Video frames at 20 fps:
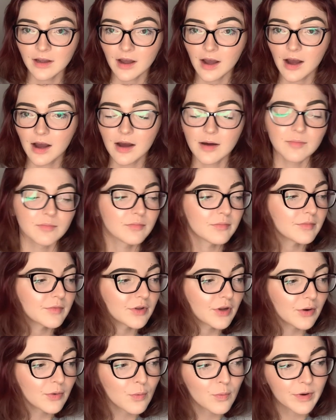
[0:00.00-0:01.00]
Um,
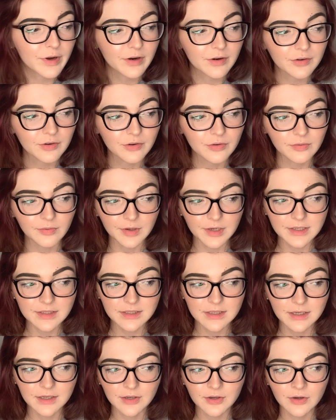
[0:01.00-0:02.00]
no weird
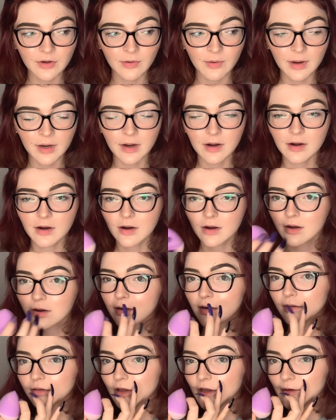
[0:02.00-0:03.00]
creasing going
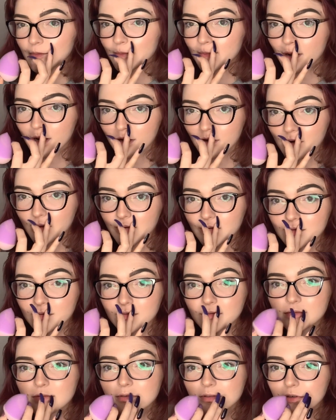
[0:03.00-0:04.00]
on on like my
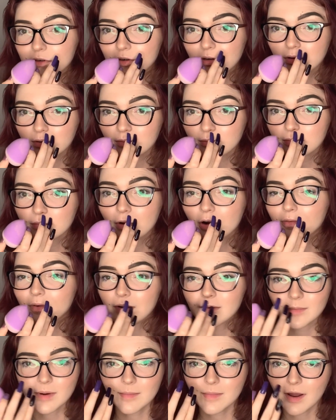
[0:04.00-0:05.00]
nose or
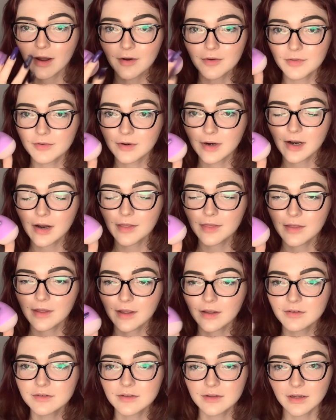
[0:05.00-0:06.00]
around my mouth or
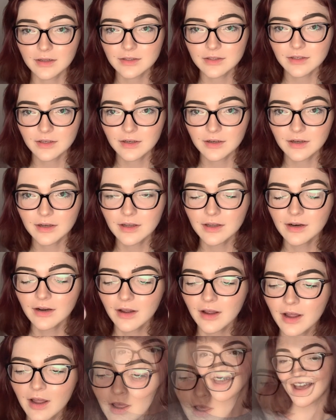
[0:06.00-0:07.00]
anything, so that's good.
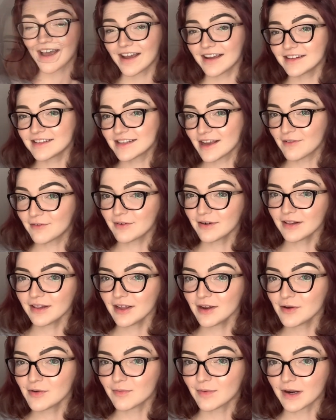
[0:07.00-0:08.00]
I
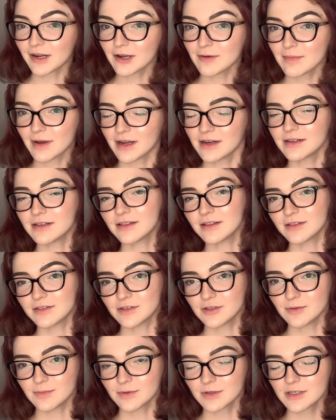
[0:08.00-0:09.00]
definitely recommend the
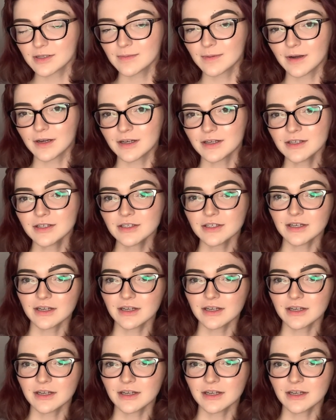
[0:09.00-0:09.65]
Super Sponge.